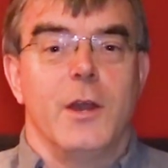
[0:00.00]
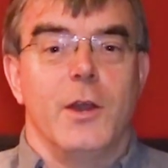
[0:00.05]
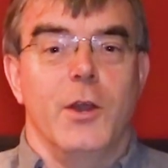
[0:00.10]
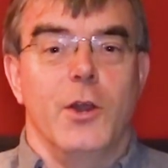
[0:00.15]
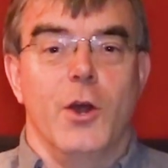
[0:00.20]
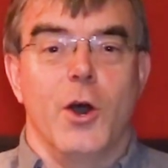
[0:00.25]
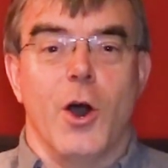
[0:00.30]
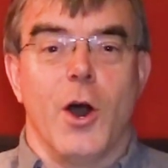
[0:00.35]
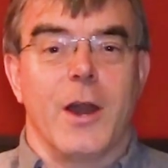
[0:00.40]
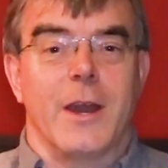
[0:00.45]

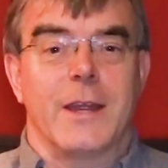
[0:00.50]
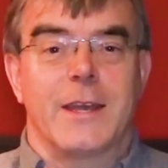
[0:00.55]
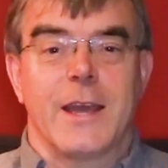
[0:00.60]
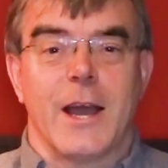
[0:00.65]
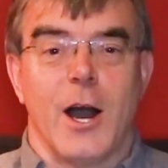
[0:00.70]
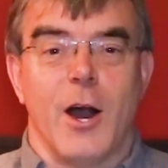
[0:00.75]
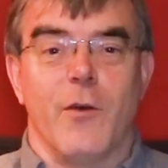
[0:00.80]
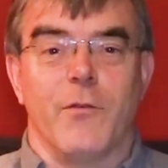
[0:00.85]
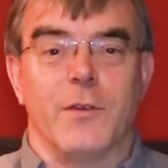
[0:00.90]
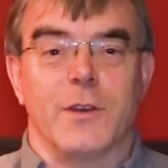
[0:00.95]

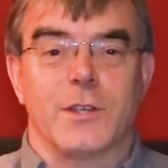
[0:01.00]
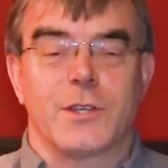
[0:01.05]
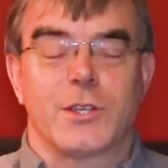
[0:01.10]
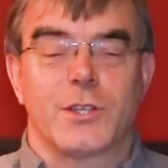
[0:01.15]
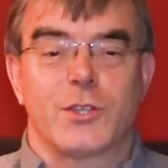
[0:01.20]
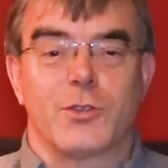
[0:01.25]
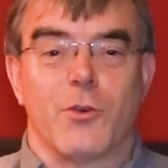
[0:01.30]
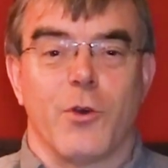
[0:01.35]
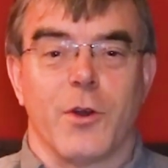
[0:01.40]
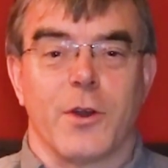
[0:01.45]

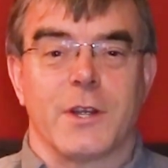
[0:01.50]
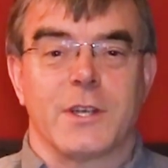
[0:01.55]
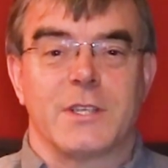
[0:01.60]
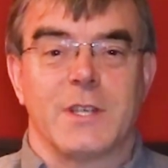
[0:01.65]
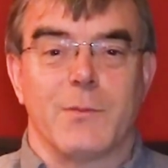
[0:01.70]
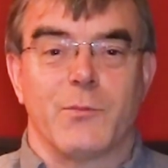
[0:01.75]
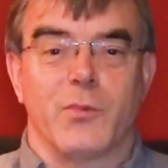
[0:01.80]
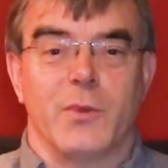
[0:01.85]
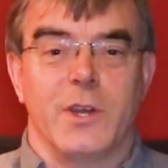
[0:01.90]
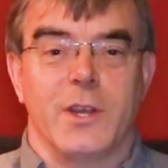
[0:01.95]
non-Calvinist sort,
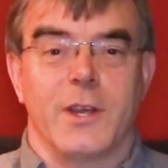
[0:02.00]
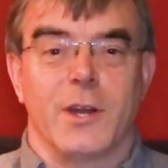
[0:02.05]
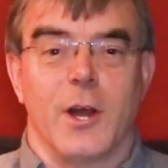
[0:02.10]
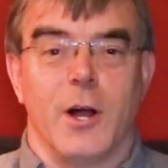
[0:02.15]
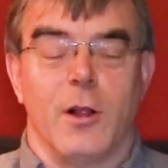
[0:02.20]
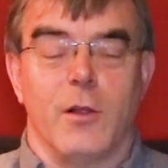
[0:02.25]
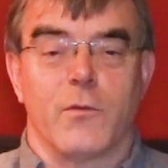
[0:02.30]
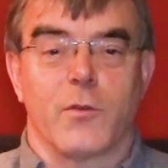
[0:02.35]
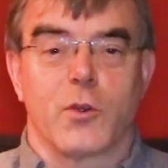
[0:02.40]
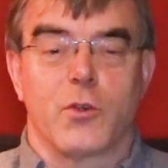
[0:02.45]
except when you get
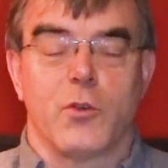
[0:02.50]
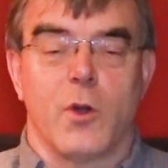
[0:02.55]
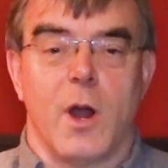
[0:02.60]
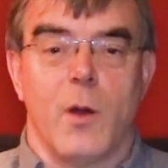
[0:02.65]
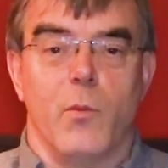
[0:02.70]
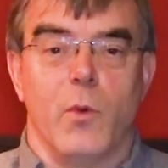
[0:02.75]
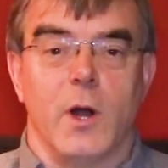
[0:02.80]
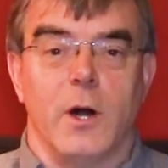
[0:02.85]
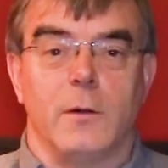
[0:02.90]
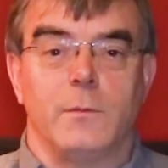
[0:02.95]
Oliver
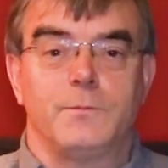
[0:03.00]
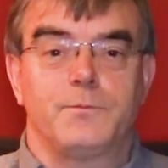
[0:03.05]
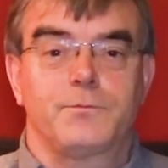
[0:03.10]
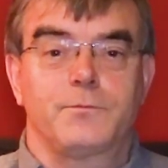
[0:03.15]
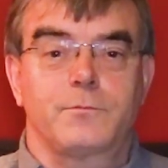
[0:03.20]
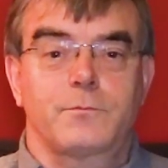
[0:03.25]
Cromwell.